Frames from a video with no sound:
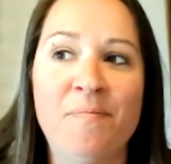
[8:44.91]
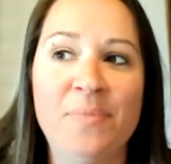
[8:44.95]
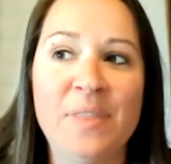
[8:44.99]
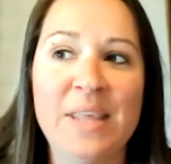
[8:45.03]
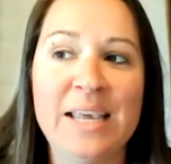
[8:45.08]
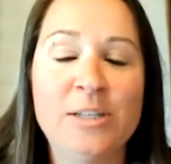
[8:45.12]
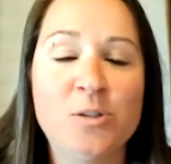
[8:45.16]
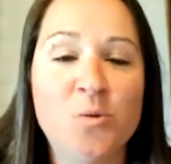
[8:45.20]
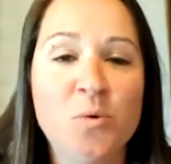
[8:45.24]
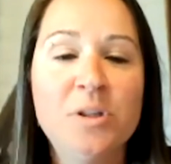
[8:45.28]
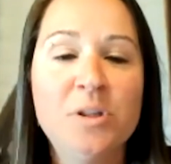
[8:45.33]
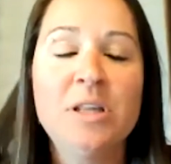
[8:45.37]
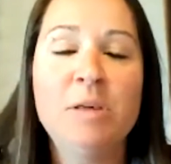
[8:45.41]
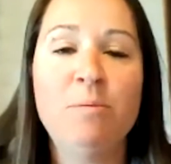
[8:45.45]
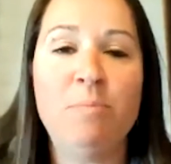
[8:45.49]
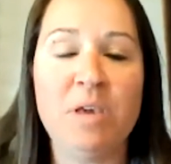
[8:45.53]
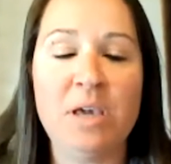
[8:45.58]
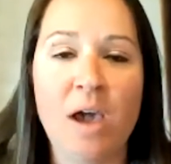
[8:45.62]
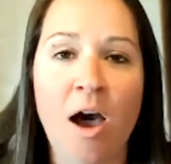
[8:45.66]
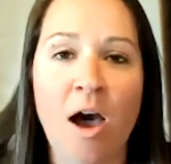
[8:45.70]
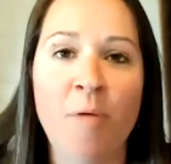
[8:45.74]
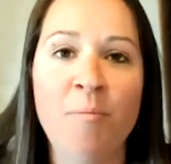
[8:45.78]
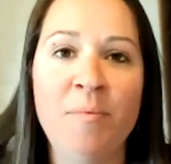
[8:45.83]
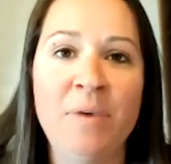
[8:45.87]
it's really
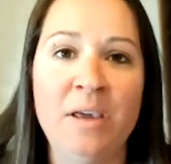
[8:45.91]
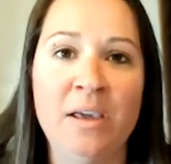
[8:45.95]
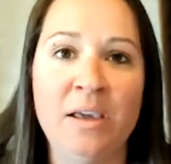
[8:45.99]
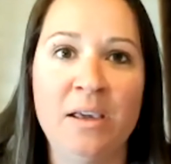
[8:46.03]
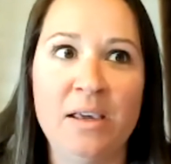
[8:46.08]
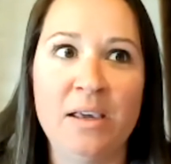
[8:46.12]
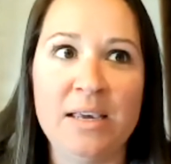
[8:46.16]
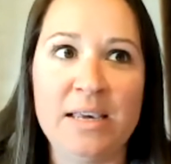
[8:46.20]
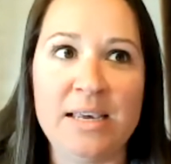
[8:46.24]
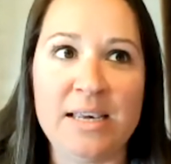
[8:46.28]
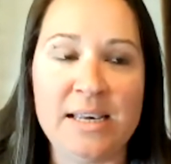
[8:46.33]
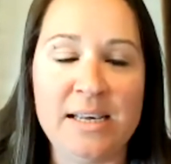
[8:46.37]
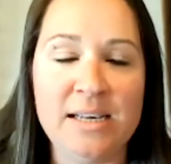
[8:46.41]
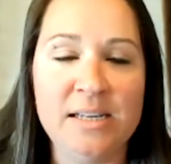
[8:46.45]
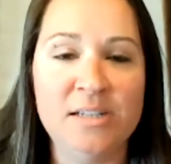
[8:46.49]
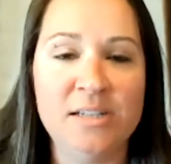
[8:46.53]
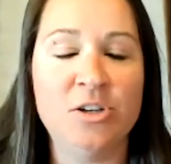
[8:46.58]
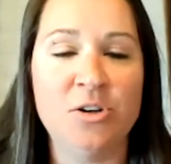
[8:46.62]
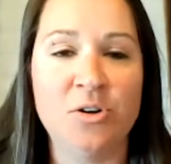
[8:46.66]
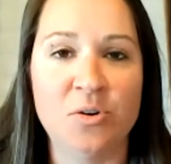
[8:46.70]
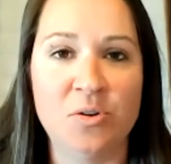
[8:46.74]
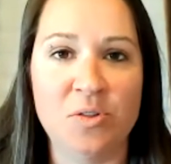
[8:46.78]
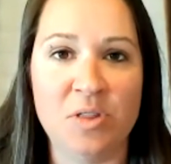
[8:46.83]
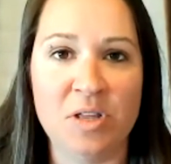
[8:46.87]
becoming
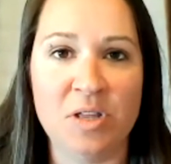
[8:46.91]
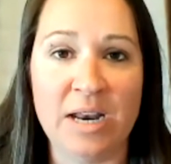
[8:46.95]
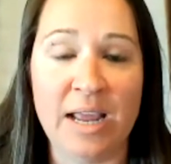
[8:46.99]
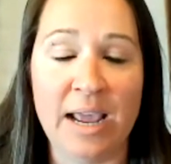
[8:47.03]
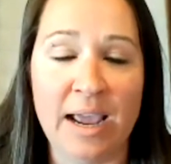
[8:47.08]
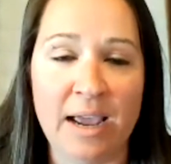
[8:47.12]
easier than